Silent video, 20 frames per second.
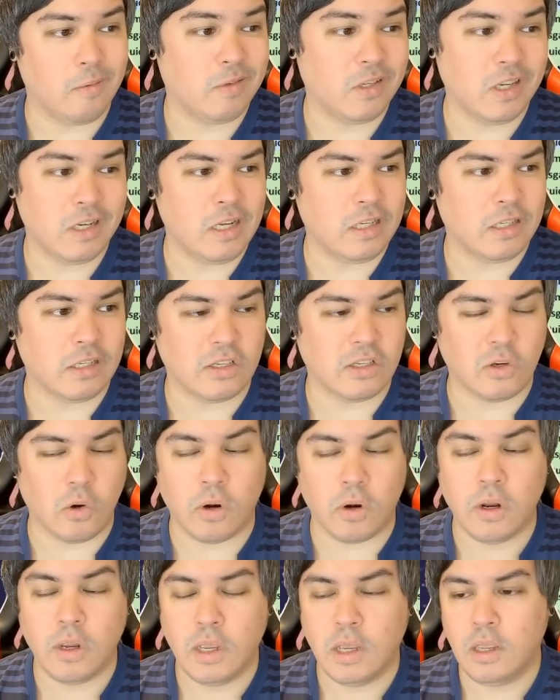It's a decent
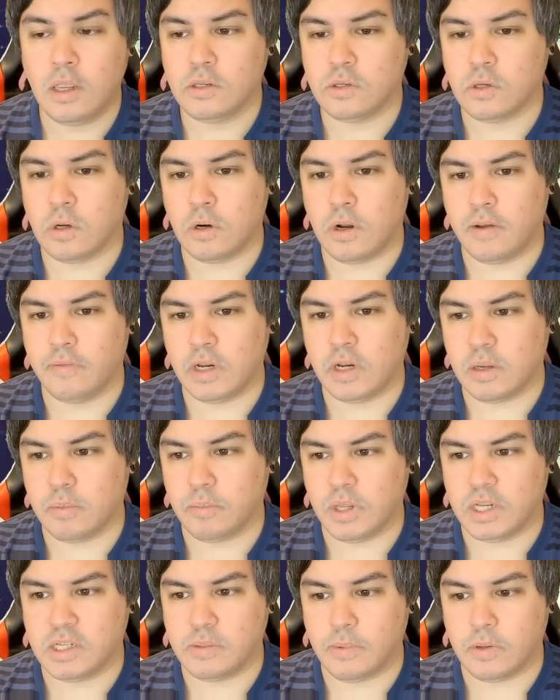store, so I don't have any
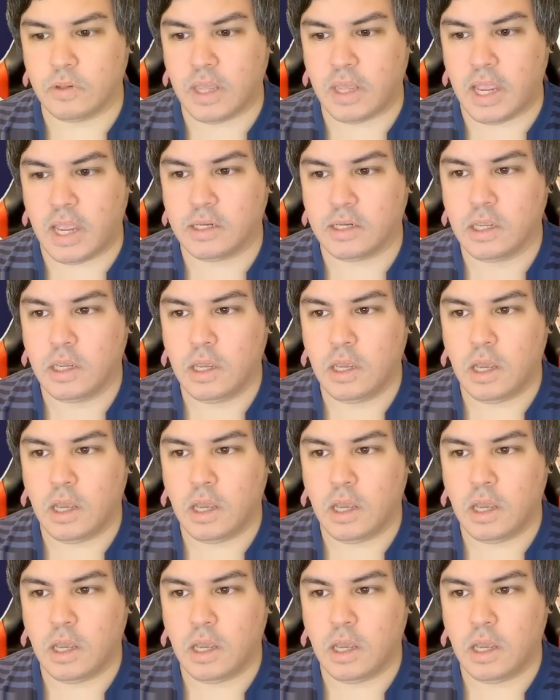complaints about that.